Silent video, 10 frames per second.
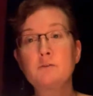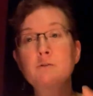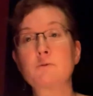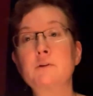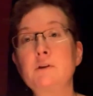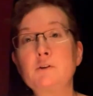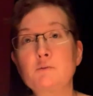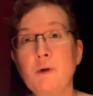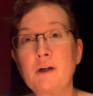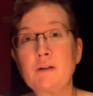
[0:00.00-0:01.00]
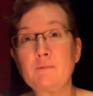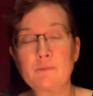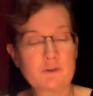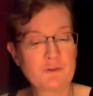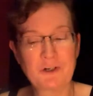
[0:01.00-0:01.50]
feel free to use mine.
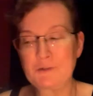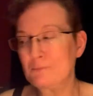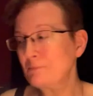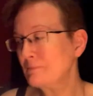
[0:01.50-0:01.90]
It's fine.